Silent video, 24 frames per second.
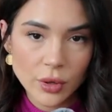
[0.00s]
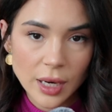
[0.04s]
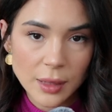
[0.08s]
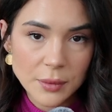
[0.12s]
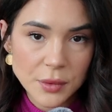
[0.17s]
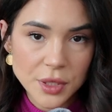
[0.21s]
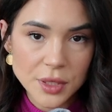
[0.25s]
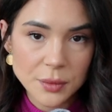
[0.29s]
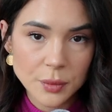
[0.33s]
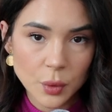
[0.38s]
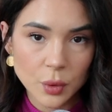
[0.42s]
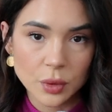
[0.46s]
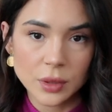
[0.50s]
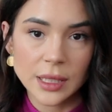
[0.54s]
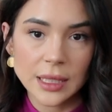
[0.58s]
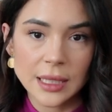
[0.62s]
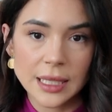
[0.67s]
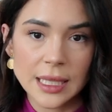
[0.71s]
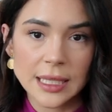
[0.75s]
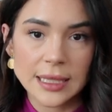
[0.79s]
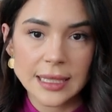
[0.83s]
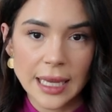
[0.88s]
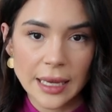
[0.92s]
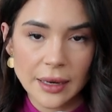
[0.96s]
I'm just pulling
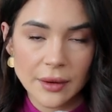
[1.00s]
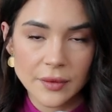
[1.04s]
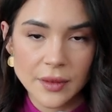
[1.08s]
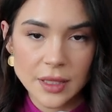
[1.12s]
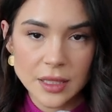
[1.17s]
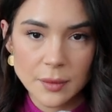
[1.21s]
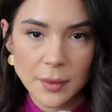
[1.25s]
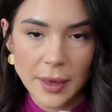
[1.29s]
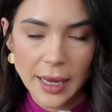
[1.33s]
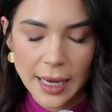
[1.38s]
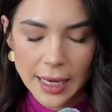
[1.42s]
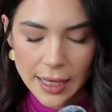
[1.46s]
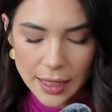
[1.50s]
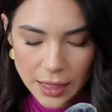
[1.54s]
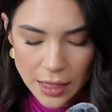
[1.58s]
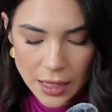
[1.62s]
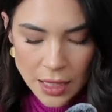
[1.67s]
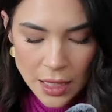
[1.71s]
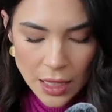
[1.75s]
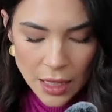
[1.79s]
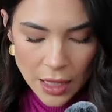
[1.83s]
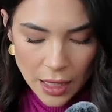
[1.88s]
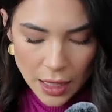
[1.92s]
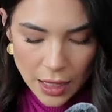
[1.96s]
things out of this bag
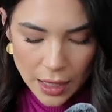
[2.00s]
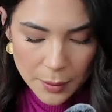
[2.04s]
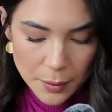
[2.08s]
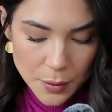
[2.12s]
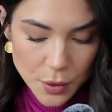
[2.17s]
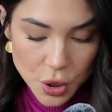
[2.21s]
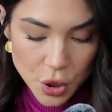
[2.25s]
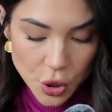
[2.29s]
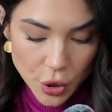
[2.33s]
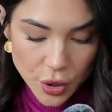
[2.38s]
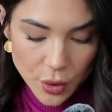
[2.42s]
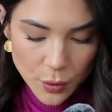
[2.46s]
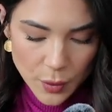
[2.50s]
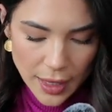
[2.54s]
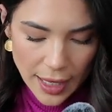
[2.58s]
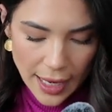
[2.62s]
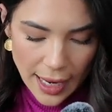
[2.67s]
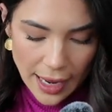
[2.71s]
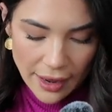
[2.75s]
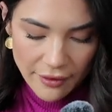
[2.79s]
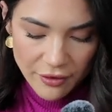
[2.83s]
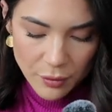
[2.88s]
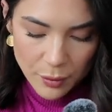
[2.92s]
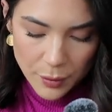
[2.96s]
to show you what I
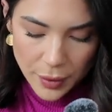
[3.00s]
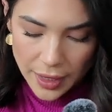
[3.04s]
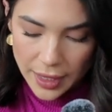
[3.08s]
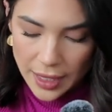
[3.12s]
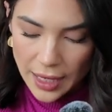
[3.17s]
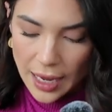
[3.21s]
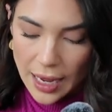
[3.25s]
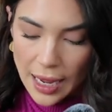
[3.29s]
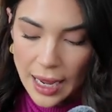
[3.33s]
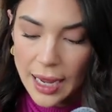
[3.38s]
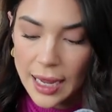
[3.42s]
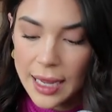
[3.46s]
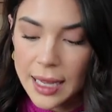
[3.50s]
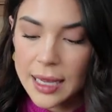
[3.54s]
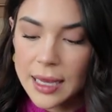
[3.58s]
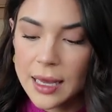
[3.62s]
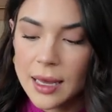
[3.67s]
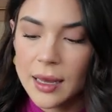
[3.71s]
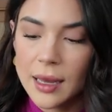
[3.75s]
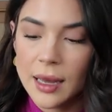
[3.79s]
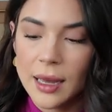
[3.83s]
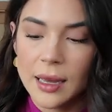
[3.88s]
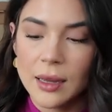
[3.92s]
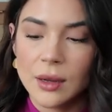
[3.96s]
have. But I
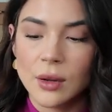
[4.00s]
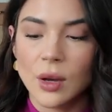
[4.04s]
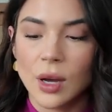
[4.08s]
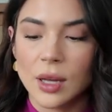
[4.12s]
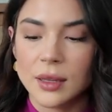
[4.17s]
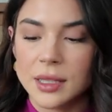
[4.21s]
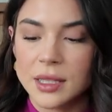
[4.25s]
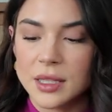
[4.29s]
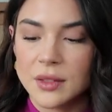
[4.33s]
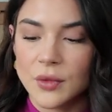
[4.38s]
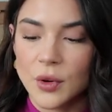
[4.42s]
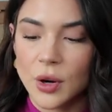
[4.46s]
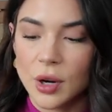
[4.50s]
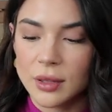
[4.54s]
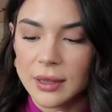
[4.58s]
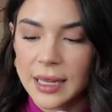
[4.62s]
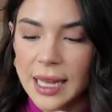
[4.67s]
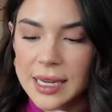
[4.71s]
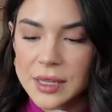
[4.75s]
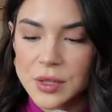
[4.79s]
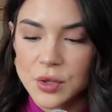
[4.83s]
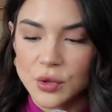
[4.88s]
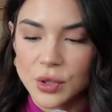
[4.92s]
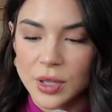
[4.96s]
got this for our
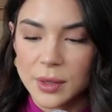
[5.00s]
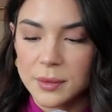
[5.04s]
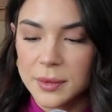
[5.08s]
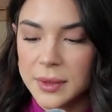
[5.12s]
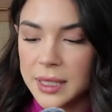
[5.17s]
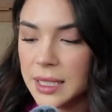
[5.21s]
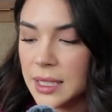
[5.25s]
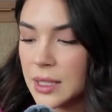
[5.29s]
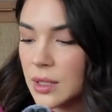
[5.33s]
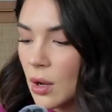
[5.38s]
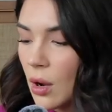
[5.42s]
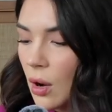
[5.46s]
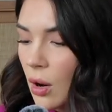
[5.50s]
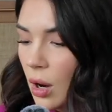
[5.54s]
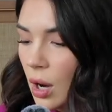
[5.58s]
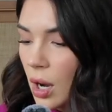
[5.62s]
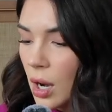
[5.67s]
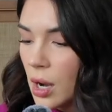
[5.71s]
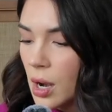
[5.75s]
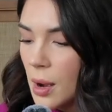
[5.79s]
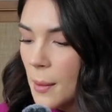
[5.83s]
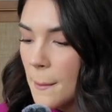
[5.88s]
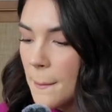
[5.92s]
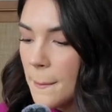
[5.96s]
last trip. These
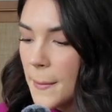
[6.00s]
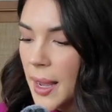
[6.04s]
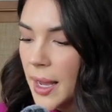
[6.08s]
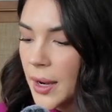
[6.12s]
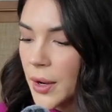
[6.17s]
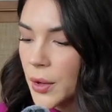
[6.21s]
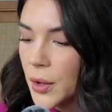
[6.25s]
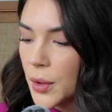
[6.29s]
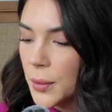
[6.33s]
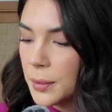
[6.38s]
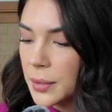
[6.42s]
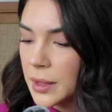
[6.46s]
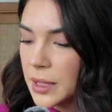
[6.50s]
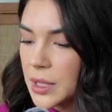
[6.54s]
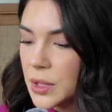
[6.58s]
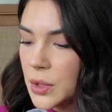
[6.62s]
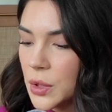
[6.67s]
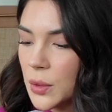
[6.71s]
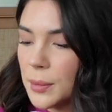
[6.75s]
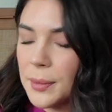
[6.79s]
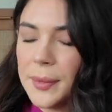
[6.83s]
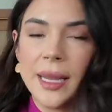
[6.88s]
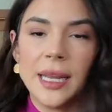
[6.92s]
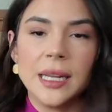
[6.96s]
are Better
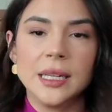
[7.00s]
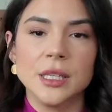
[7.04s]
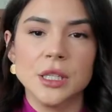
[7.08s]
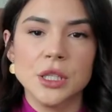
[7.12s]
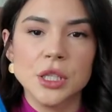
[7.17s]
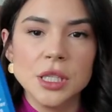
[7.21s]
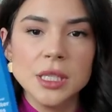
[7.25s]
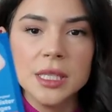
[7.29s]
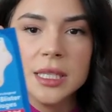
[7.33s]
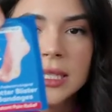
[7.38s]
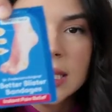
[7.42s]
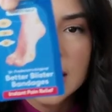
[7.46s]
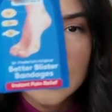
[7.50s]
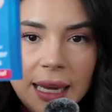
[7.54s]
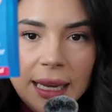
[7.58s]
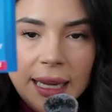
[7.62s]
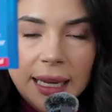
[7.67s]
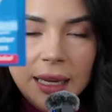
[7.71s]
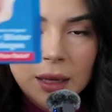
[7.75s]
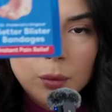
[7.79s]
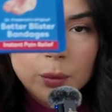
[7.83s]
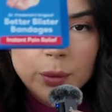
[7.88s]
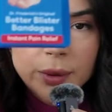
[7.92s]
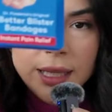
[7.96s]
blister bandages,
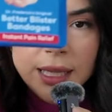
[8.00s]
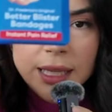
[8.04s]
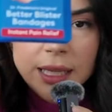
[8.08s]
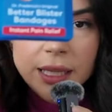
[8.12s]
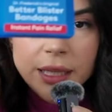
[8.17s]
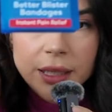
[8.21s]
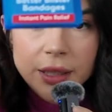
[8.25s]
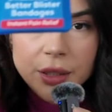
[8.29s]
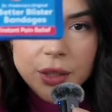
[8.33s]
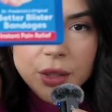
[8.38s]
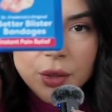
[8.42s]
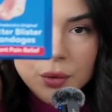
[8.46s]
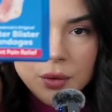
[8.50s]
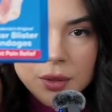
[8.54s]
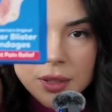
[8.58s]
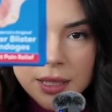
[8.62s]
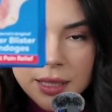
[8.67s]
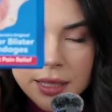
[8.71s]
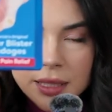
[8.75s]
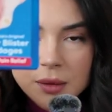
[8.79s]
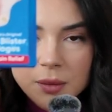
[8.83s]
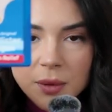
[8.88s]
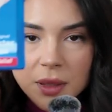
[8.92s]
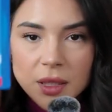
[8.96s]
and we use
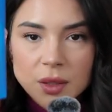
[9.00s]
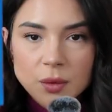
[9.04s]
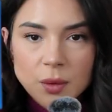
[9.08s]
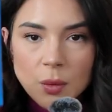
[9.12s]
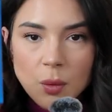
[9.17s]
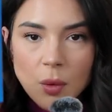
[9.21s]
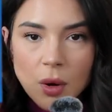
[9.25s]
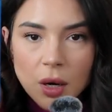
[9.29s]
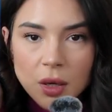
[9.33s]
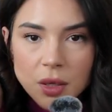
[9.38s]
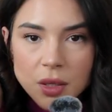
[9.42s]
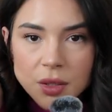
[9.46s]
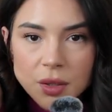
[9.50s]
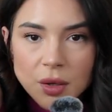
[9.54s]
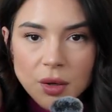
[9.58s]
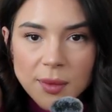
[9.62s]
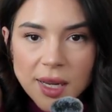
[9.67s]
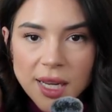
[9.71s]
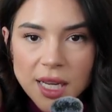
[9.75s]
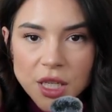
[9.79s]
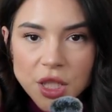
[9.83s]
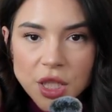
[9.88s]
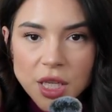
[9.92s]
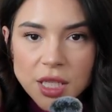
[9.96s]
these because we walked so
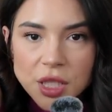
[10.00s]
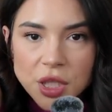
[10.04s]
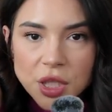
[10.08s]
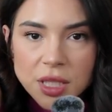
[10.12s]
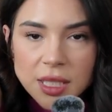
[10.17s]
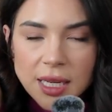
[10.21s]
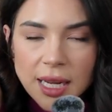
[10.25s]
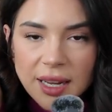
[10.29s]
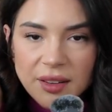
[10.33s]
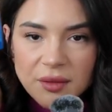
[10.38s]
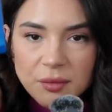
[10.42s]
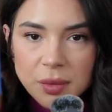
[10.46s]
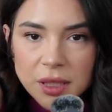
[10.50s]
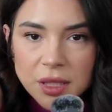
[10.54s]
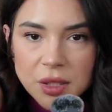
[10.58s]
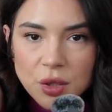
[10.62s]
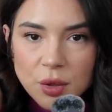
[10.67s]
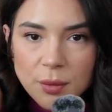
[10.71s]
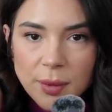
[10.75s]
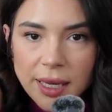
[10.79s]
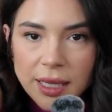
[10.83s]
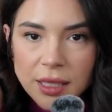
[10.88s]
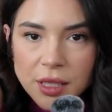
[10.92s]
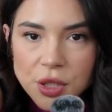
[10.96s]
much, and just to have blister
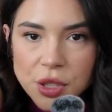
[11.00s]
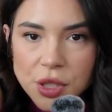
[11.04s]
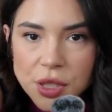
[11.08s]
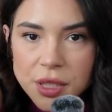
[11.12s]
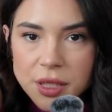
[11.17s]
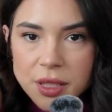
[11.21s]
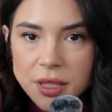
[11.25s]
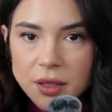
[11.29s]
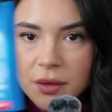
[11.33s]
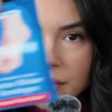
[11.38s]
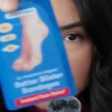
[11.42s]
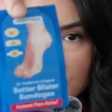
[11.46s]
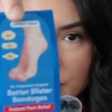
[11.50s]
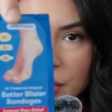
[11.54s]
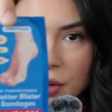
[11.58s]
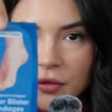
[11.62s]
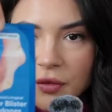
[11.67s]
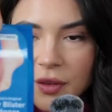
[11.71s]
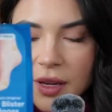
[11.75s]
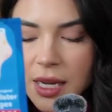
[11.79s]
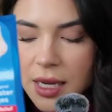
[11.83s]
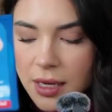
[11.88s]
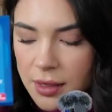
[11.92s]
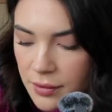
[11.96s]
bandages for your
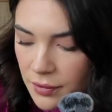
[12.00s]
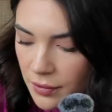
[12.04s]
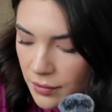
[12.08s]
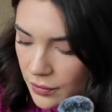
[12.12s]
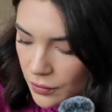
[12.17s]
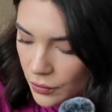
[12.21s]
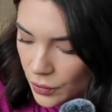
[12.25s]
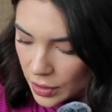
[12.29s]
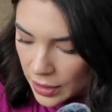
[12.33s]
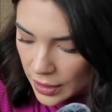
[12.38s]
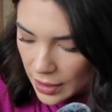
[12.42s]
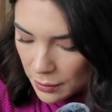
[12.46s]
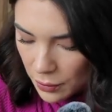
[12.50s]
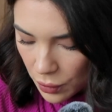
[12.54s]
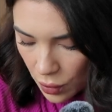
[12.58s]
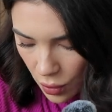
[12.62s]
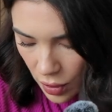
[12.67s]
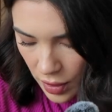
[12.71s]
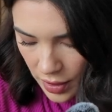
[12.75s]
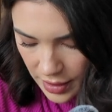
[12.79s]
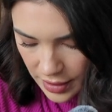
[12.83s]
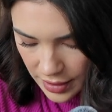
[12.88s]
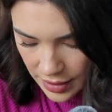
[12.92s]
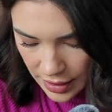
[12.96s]
feet, really
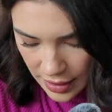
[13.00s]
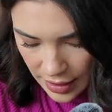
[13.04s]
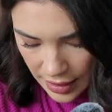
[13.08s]
important.